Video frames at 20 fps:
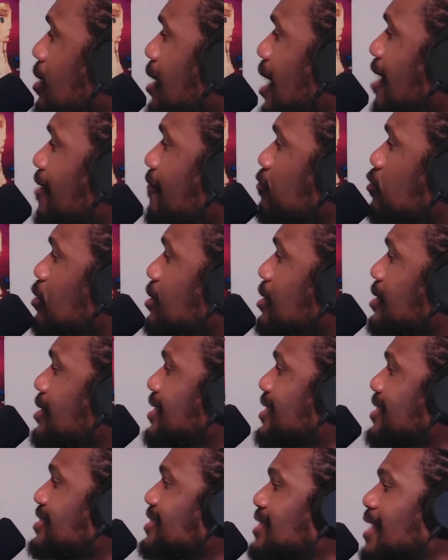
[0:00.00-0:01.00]
after the
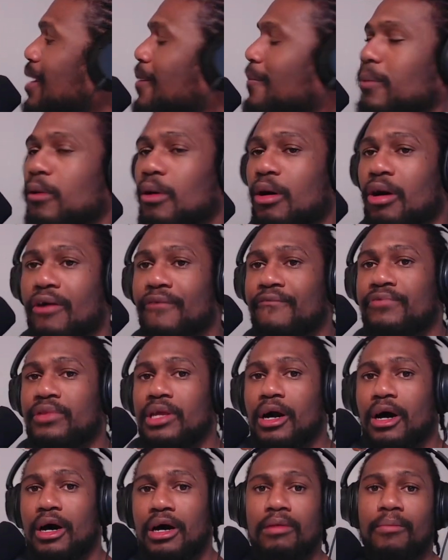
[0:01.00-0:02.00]
example of the
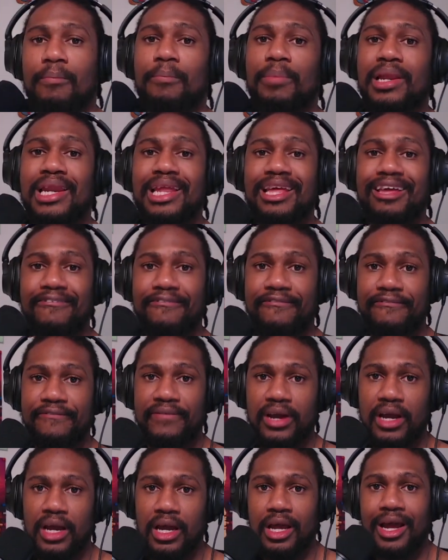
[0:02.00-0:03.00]
unbelief.
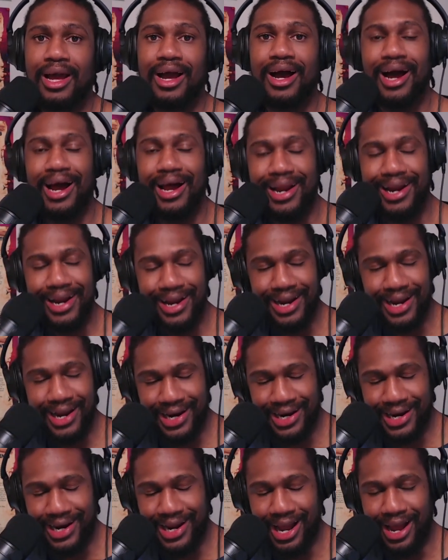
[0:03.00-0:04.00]

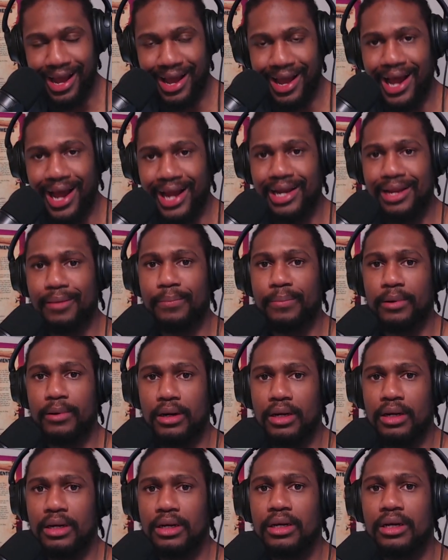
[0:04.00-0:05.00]
Allen
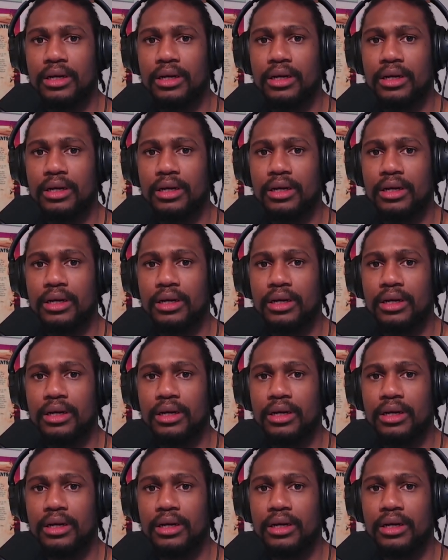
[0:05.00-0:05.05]
Parr,